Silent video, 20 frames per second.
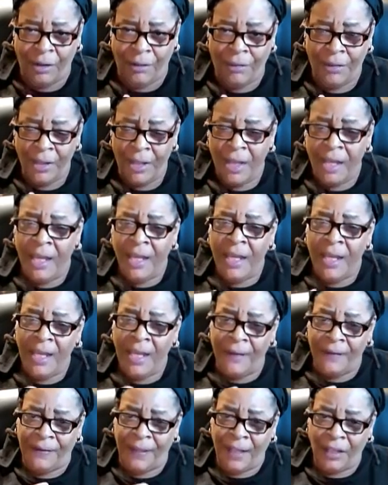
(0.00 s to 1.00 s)
health
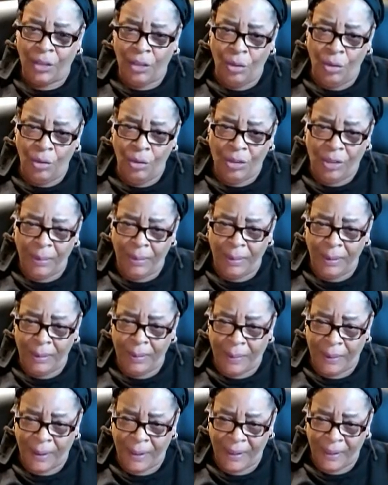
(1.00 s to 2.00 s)
if they choose to
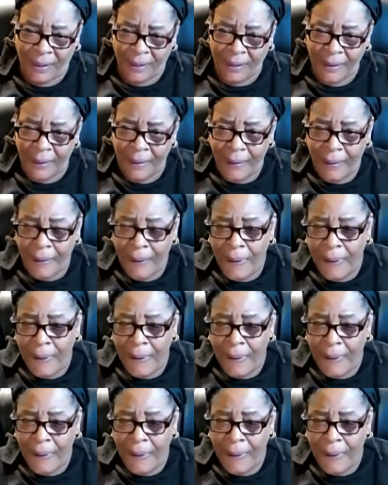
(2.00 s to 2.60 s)
be present.